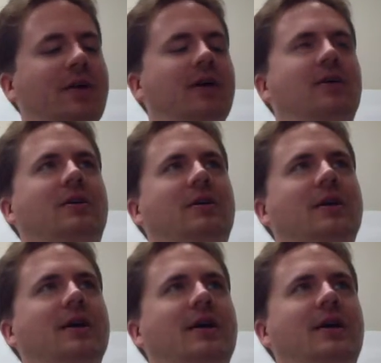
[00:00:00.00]
They
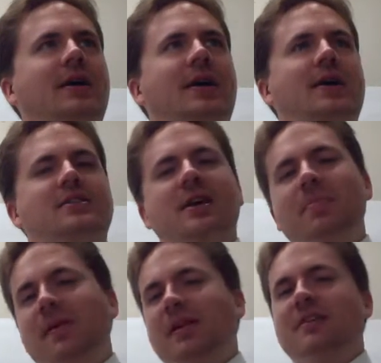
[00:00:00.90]
are
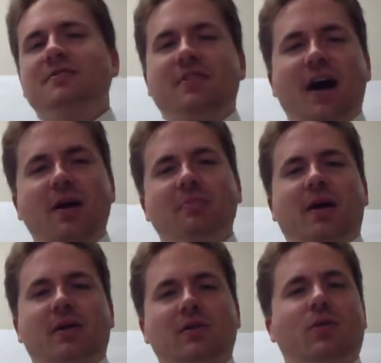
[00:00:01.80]
typically environmental.